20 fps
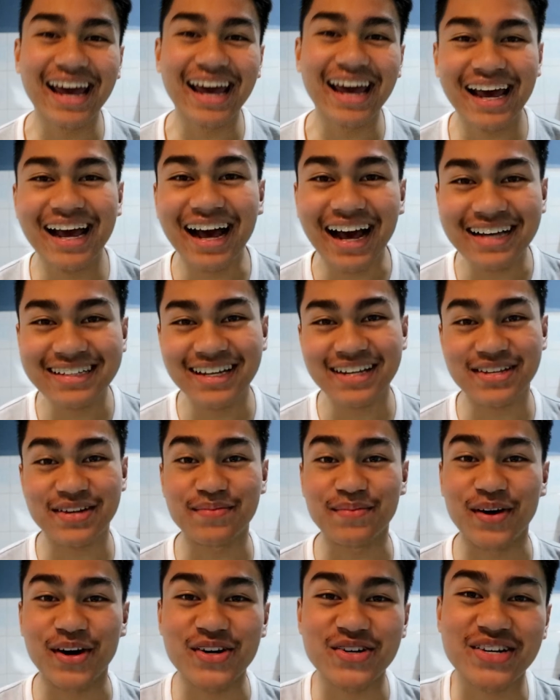Hey guys, it's the
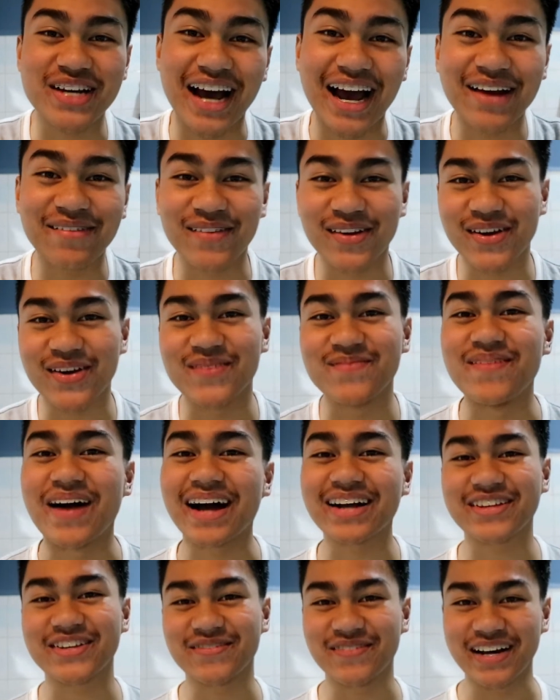March Guy and welcome
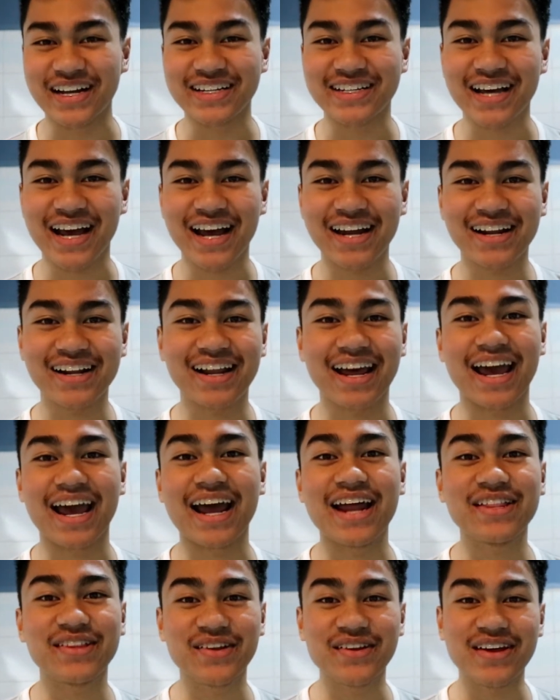back to my channel.
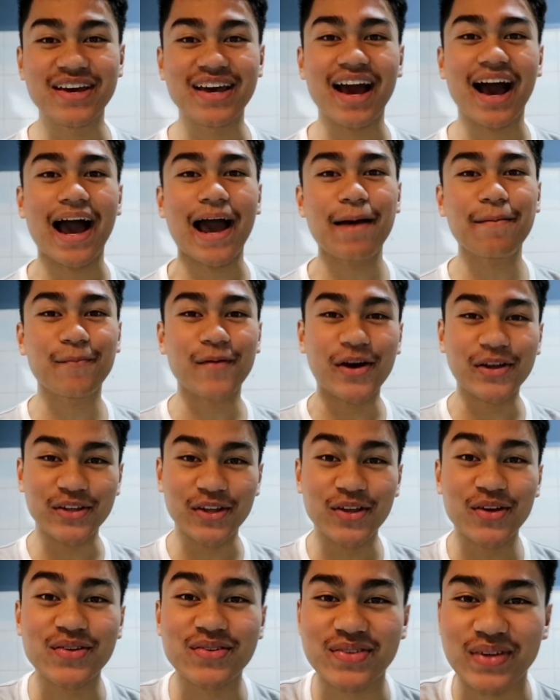And today I'm going to
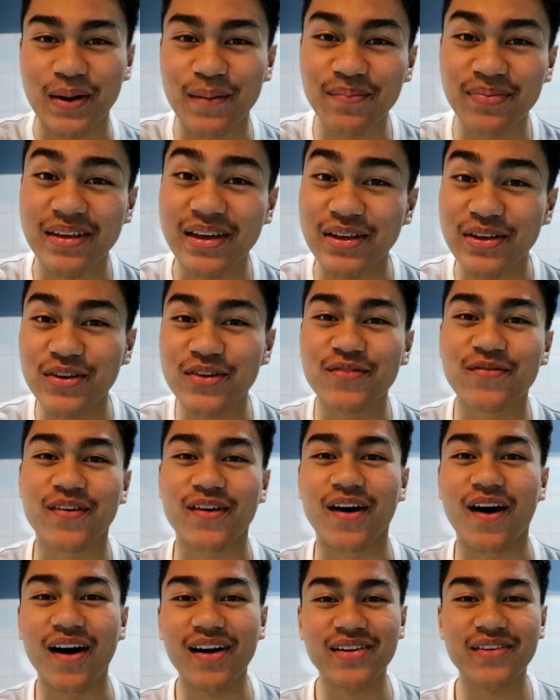do something new
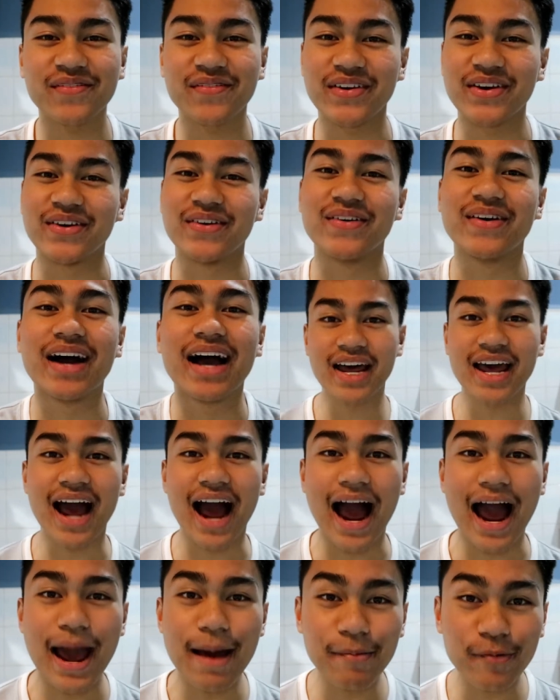for all of you. Today
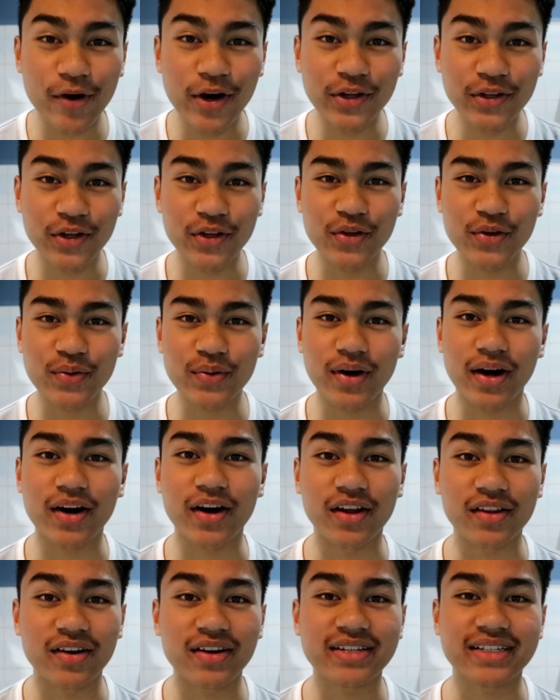I'm going to do
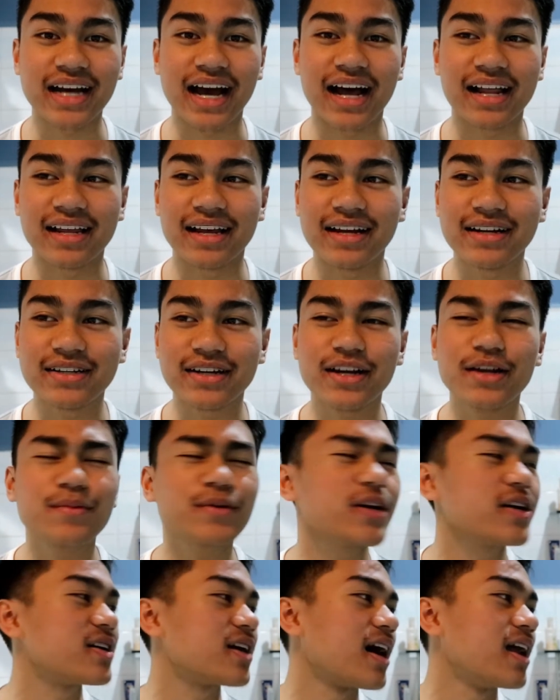another challenge. A
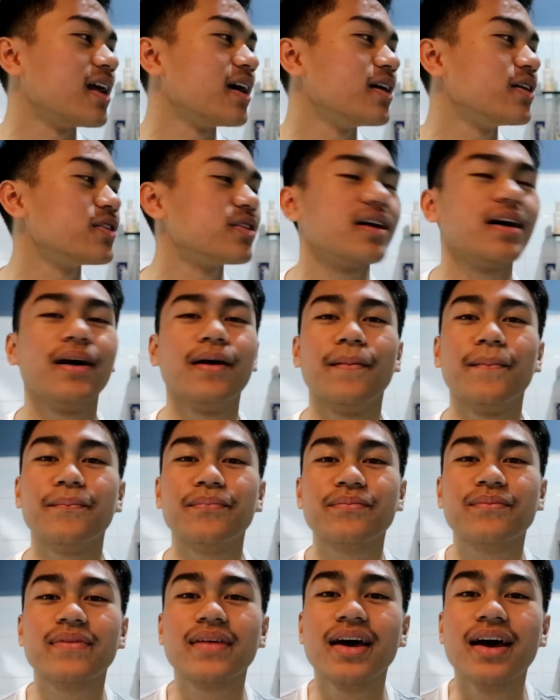new challenge.
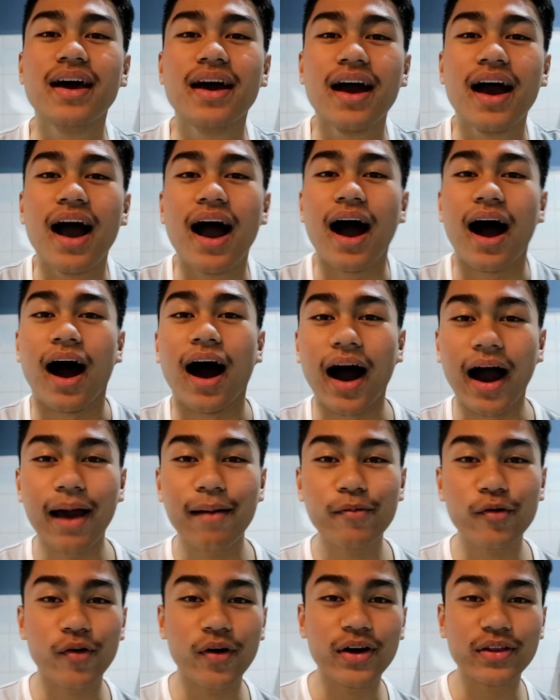
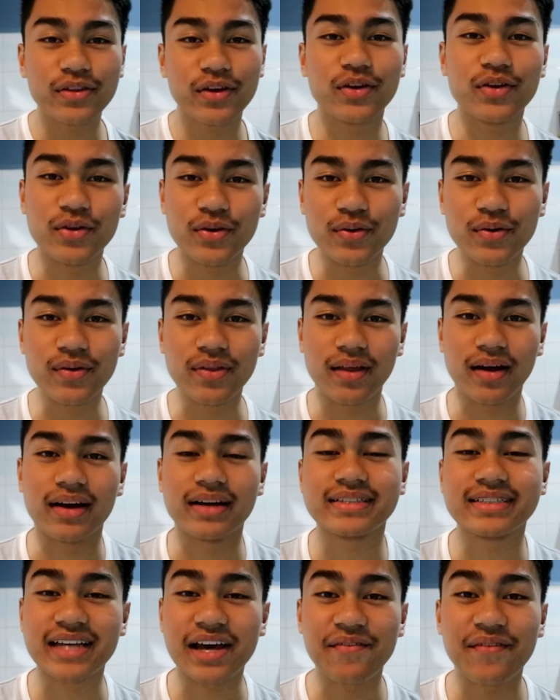I'm going to do the
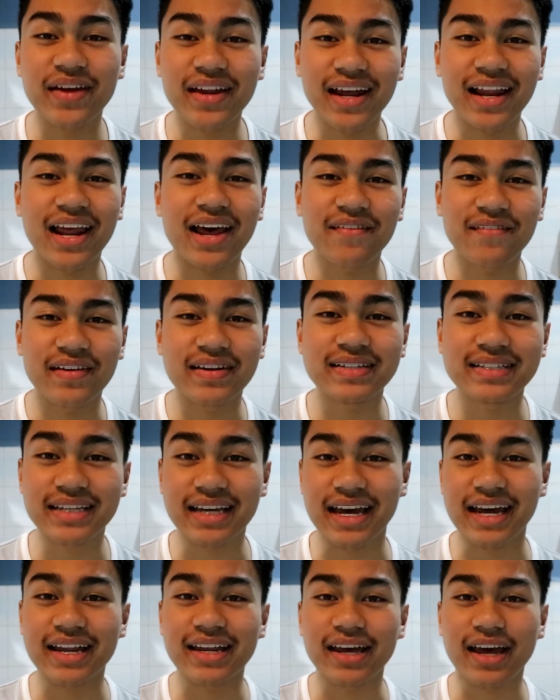7-Eleven
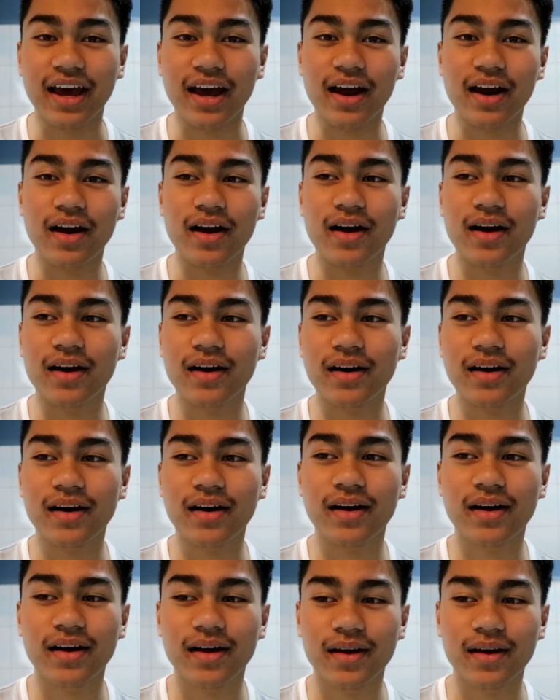skincare
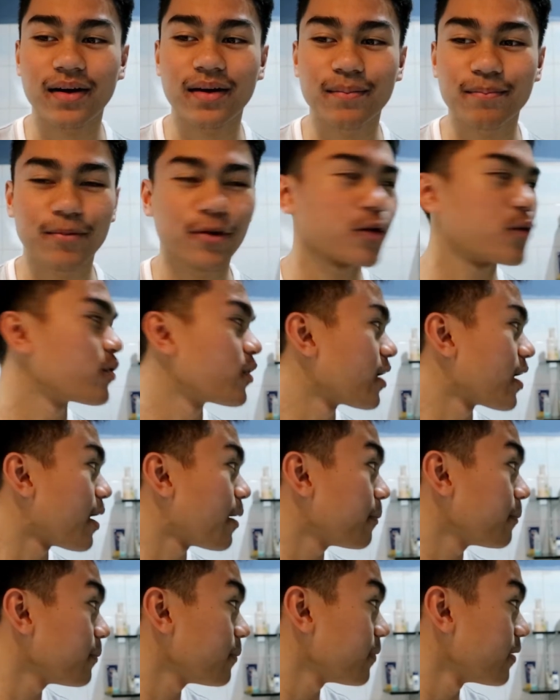
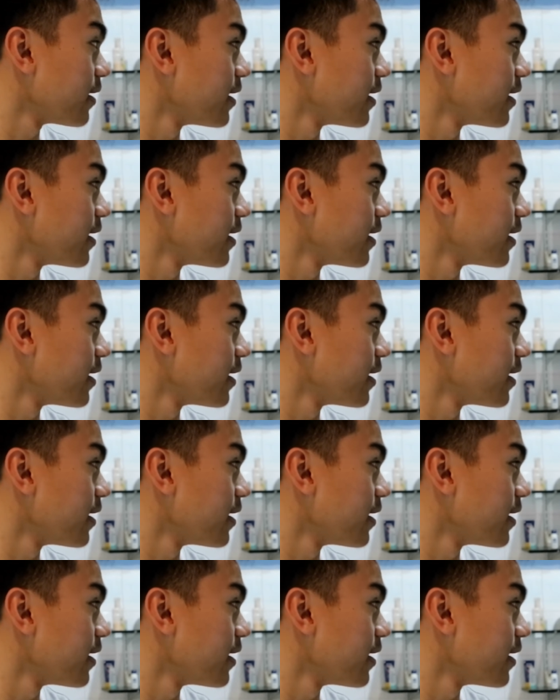program.